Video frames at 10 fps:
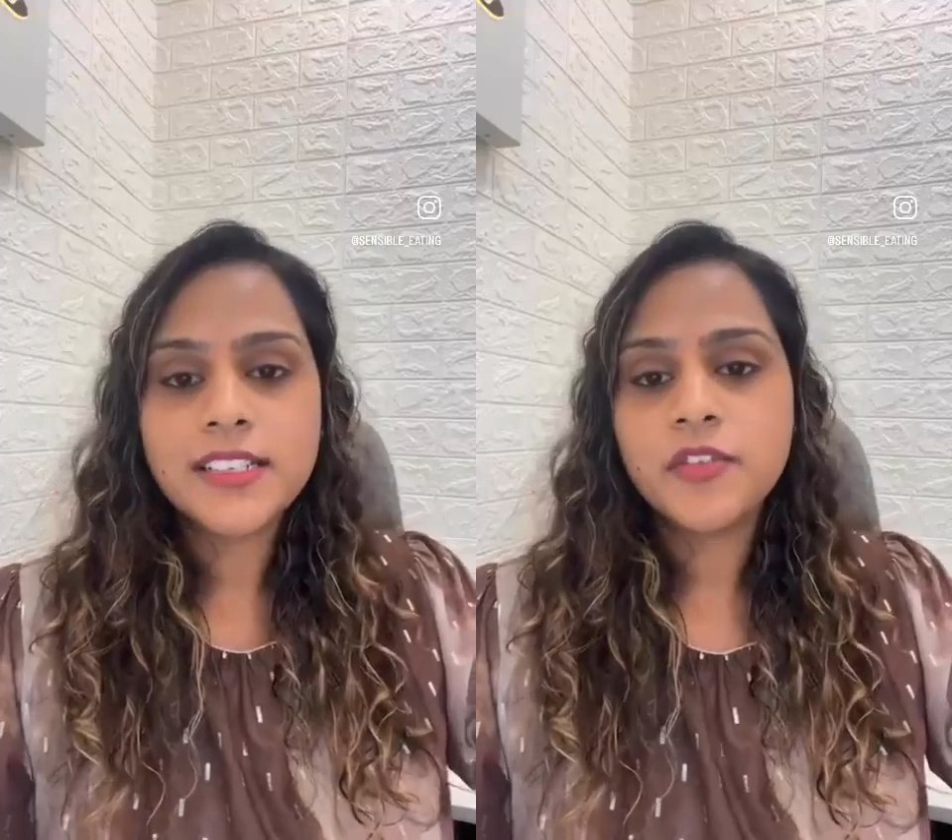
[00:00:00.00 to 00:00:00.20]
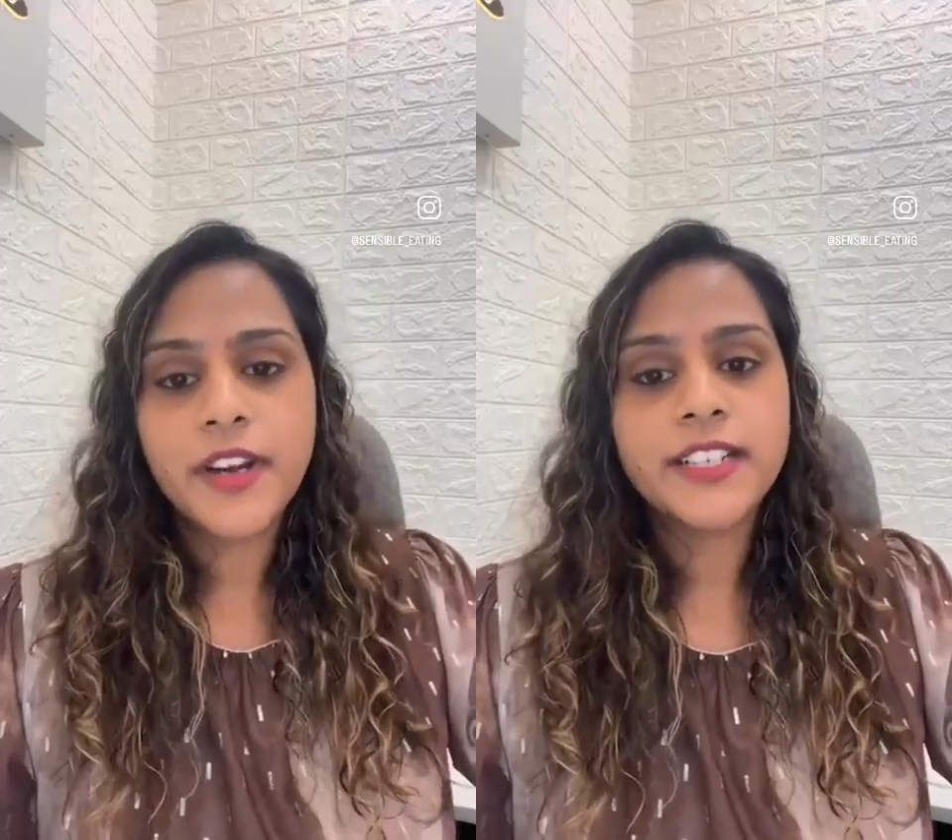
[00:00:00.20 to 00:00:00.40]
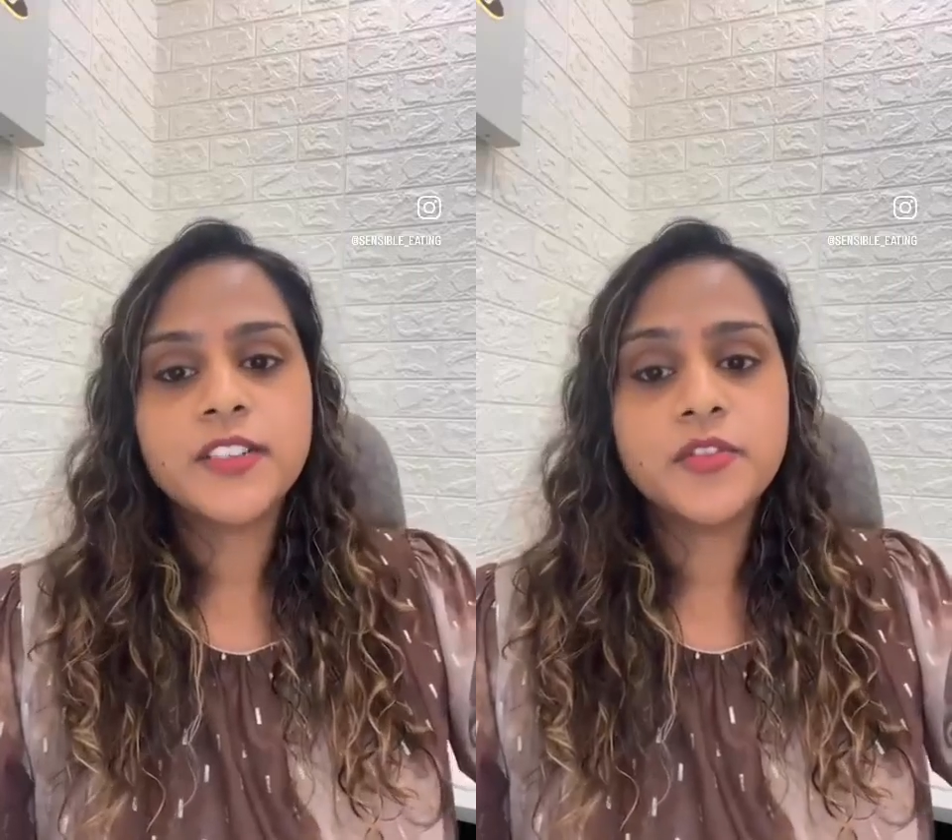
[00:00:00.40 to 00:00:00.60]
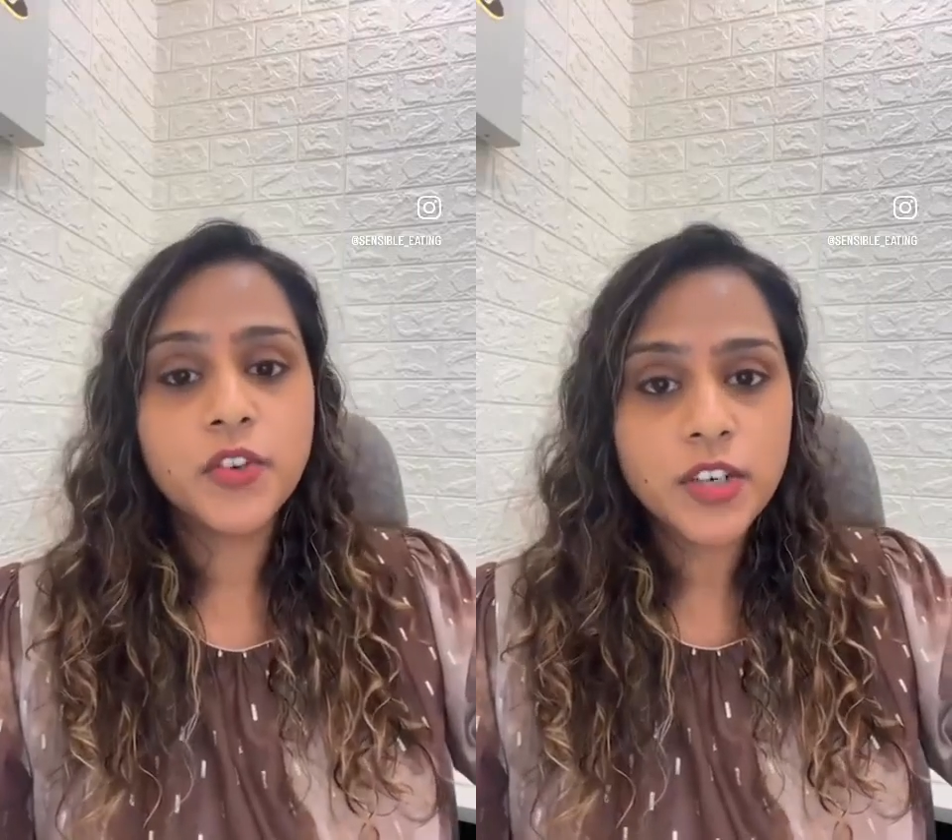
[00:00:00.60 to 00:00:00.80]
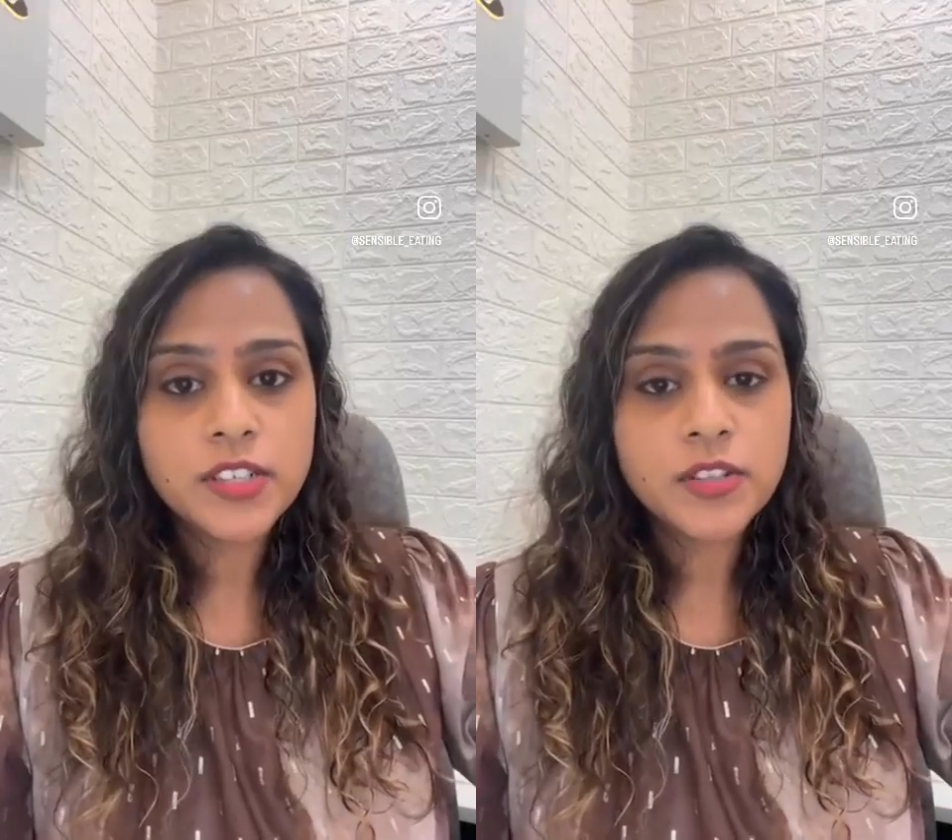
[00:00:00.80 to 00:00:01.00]
affected
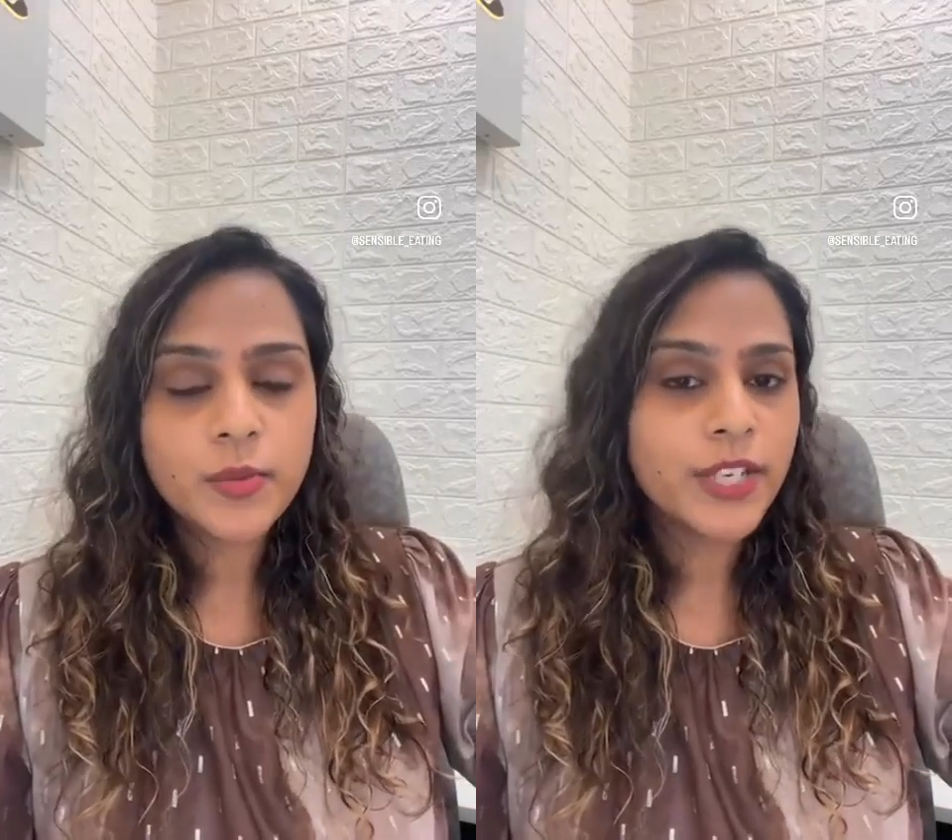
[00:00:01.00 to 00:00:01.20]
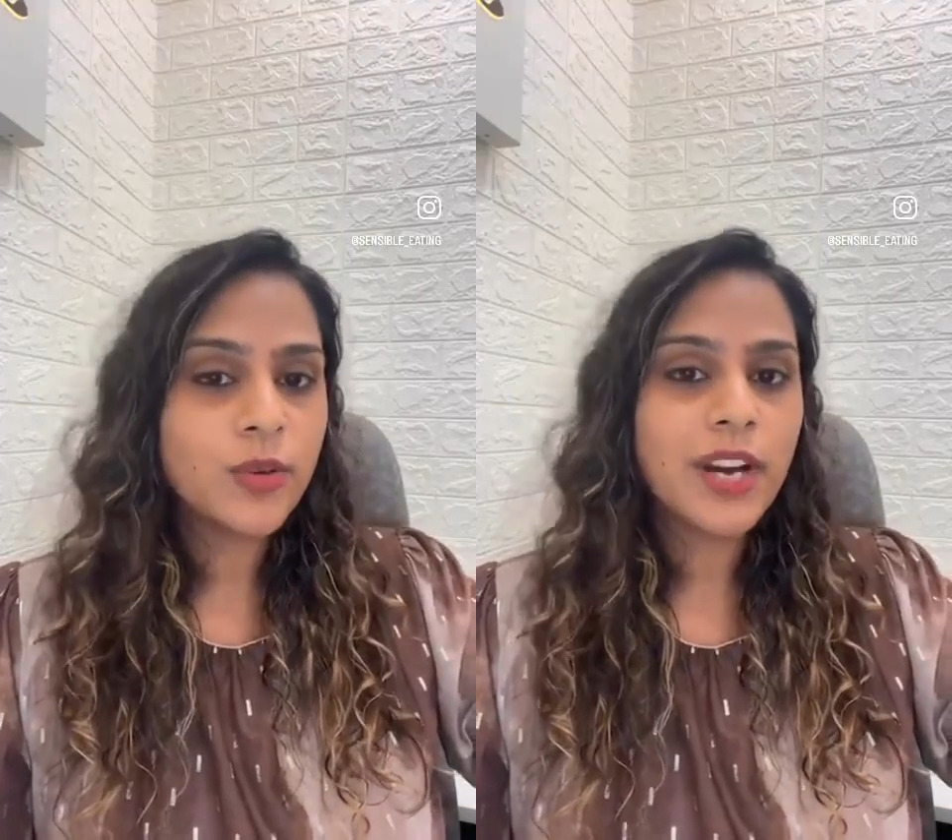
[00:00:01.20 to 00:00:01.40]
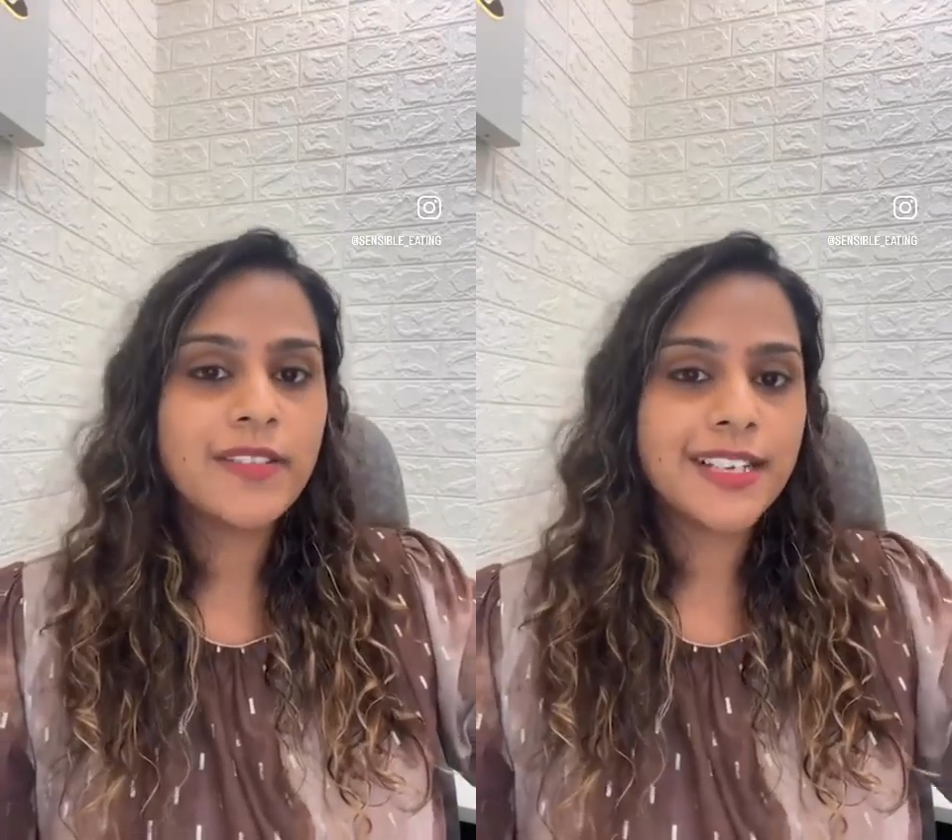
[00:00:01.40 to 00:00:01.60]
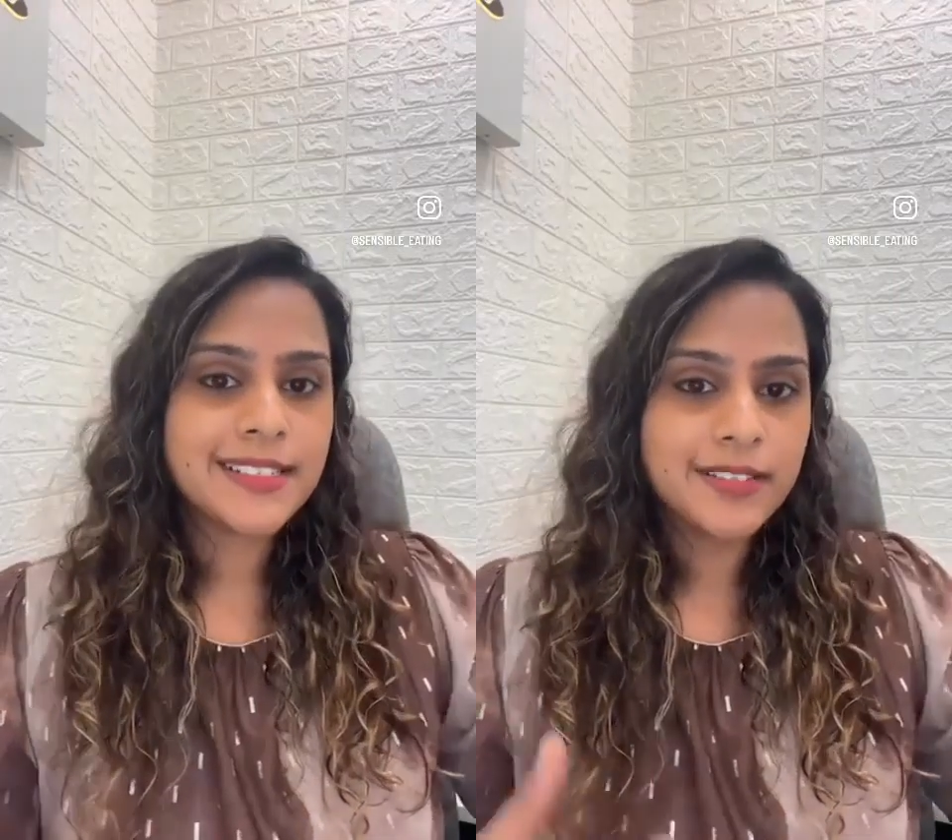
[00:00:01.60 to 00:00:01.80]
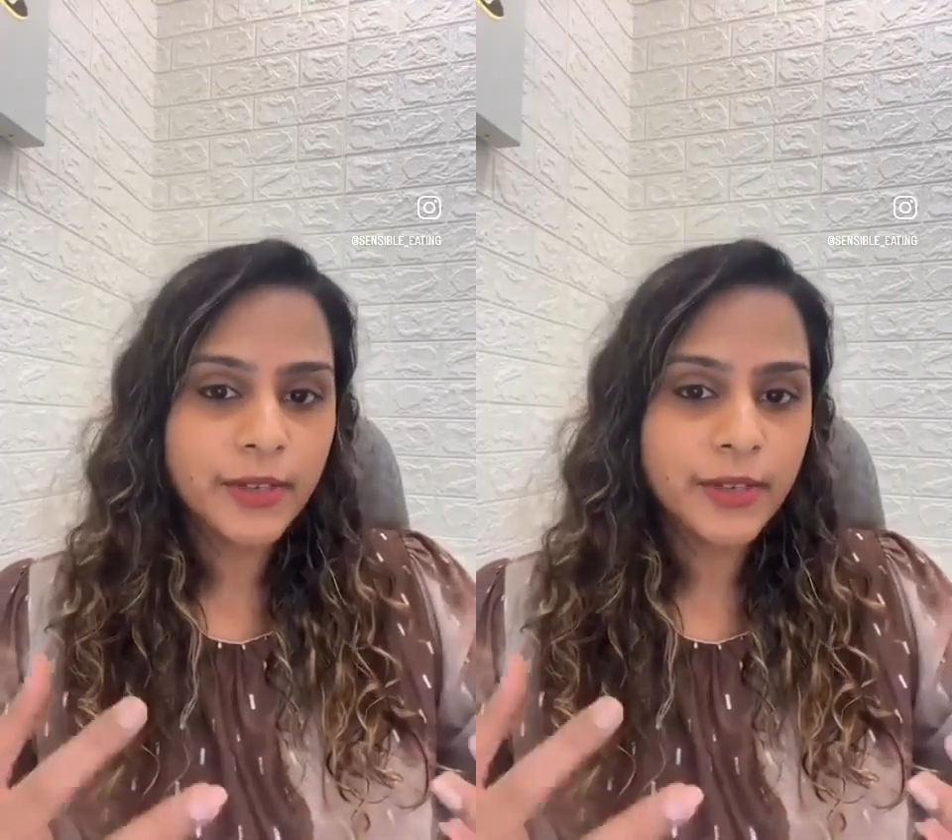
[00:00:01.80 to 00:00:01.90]
first when you have